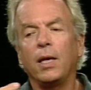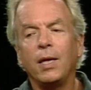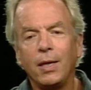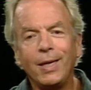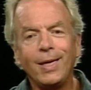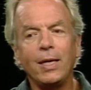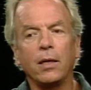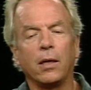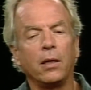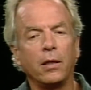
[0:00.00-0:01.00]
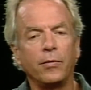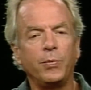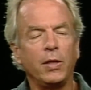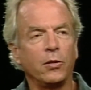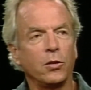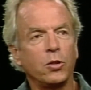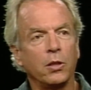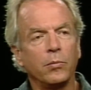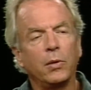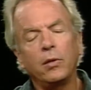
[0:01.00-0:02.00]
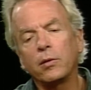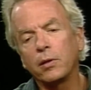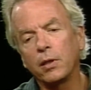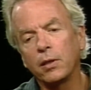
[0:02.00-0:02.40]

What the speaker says: in need of being nurtured and mothered.